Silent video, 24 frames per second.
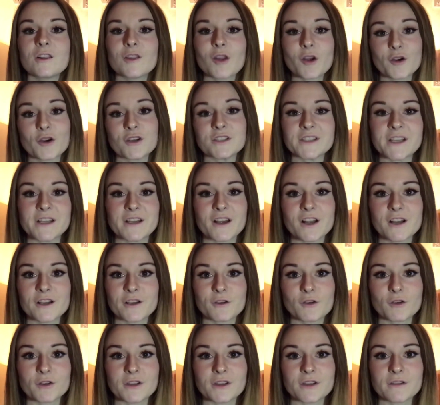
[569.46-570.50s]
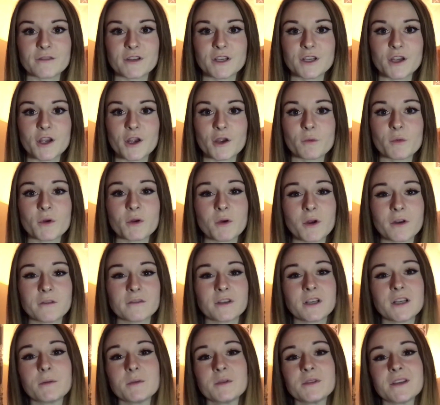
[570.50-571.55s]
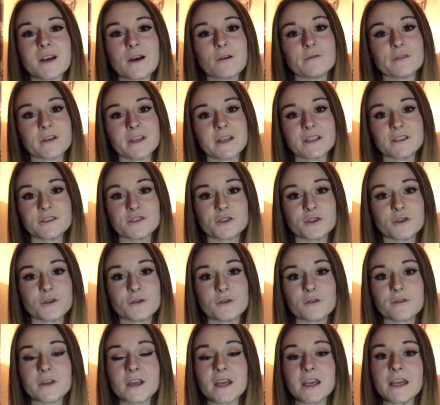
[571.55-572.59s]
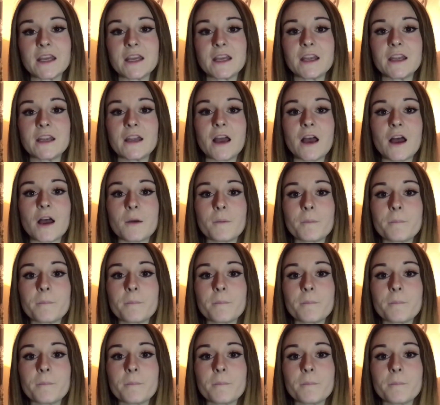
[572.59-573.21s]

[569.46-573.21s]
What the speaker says: Like I said earlier on in the video, we won't really be delving into the